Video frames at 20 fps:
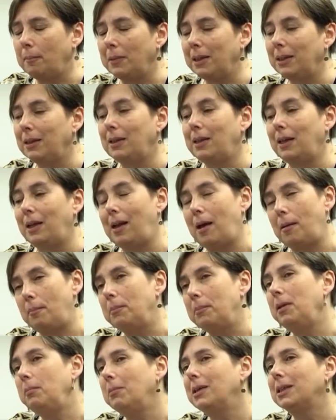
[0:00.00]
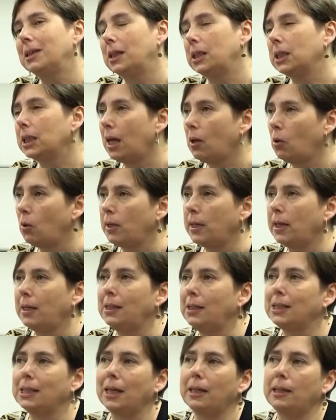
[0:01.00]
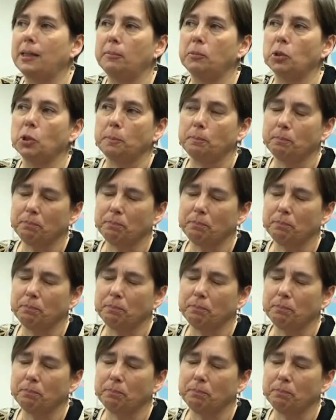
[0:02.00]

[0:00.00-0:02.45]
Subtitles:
same, and we will analyze it later.